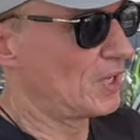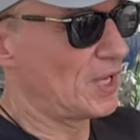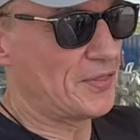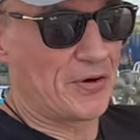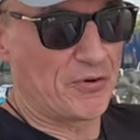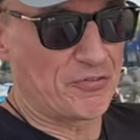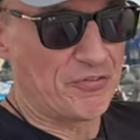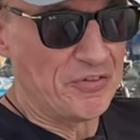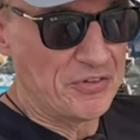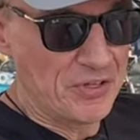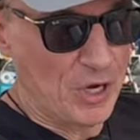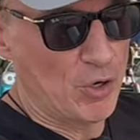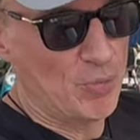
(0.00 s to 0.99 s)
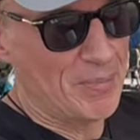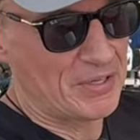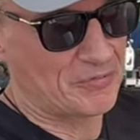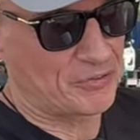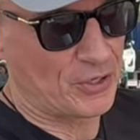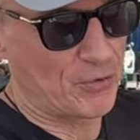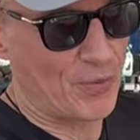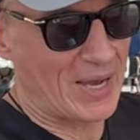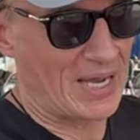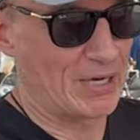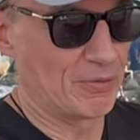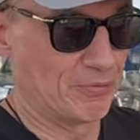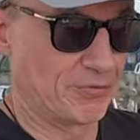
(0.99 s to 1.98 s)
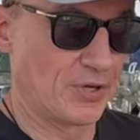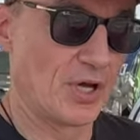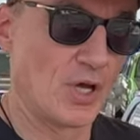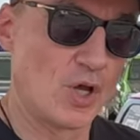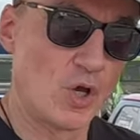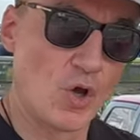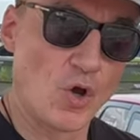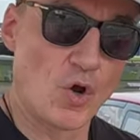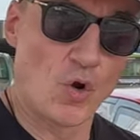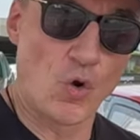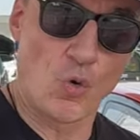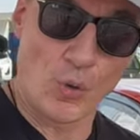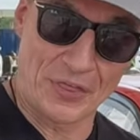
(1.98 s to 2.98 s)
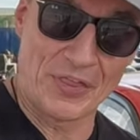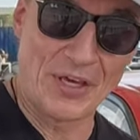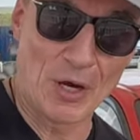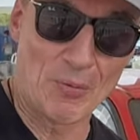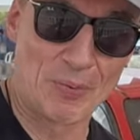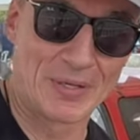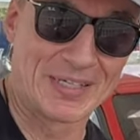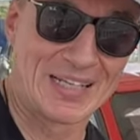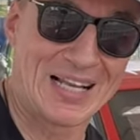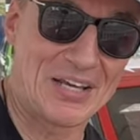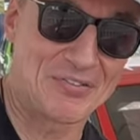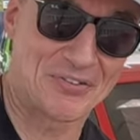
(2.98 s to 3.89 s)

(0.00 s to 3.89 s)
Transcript: There is no messing around with the open class